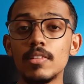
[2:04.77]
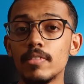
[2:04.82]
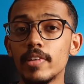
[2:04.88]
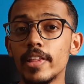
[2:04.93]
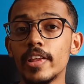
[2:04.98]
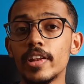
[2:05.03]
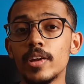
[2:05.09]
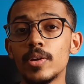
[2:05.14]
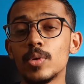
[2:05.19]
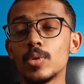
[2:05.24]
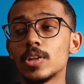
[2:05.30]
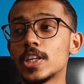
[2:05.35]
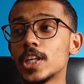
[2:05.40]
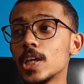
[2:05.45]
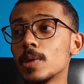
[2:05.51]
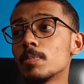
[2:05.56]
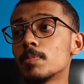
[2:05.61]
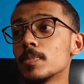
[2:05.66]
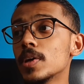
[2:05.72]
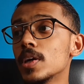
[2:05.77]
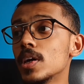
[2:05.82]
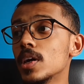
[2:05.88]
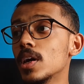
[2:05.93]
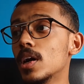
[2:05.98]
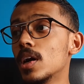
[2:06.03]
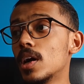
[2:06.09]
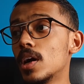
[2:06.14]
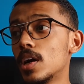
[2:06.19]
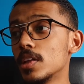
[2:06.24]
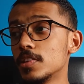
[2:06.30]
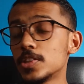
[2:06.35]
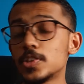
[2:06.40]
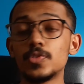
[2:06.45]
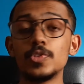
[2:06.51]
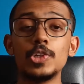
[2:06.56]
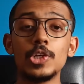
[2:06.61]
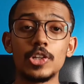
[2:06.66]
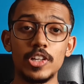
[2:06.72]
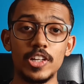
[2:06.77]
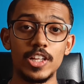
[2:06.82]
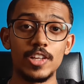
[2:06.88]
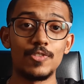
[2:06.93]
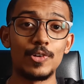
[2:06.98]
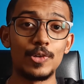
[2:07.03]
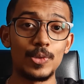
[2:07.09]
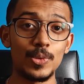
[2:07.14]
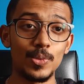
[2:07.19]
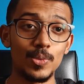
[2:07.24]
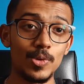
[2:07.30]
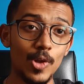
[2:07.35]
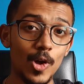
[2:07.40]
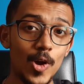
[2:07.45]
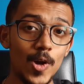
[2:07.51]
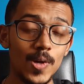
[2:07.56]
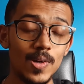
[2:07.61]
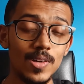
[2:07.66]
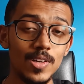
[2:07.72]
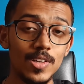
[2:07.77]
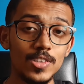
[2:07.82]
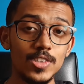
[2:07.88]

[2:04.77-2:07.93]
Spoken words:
way that I don't keep this video running for too long.